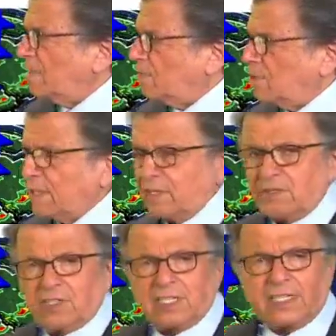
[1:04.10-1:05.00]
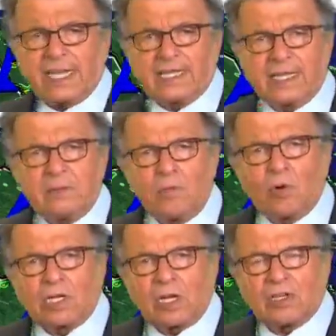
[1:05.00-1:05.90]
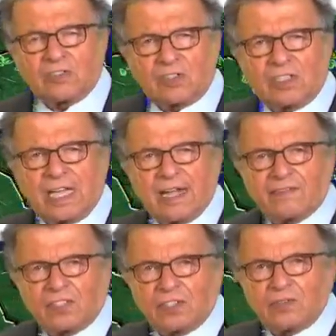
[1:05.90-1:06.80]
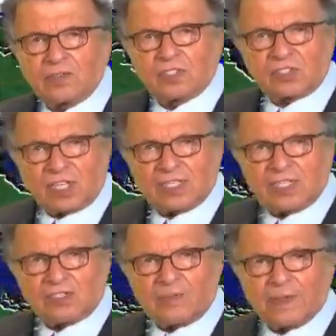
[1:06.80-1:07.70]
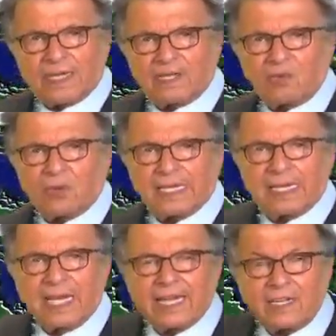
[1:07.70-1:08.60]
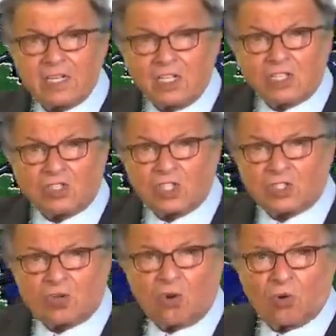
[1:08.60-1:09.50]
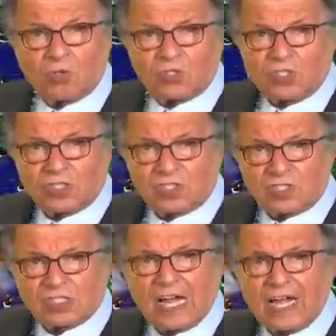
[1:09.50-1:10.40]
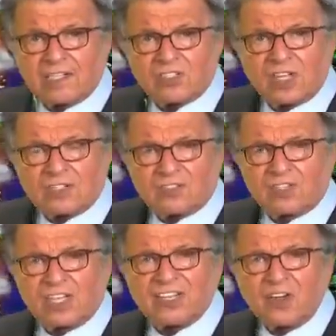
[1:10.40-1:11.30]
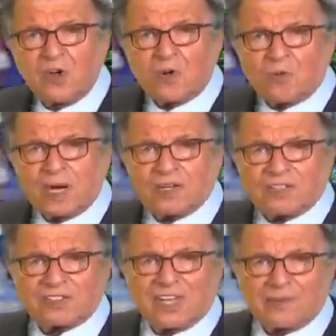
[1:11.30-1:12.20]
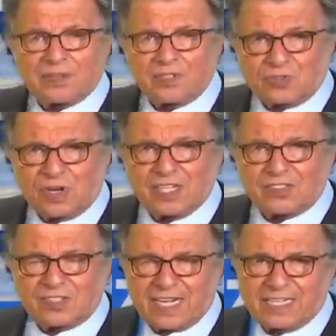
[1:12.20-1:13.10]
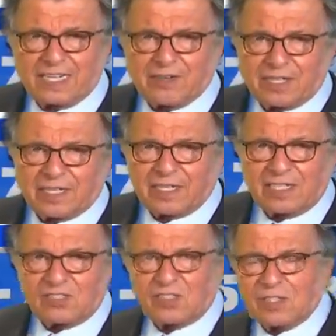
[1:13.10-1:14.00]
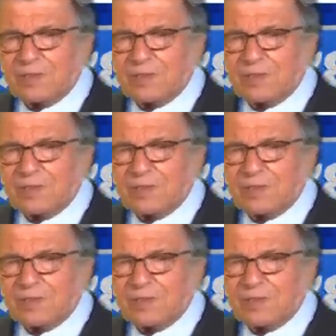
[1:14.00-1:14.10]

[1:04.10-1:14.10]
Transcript: to be a pretty good looking day, late morning on to the afternoon, and Sunday's the pick of the weekend. Just gorgeous as the high settles in right on top of the tri state area. Is it a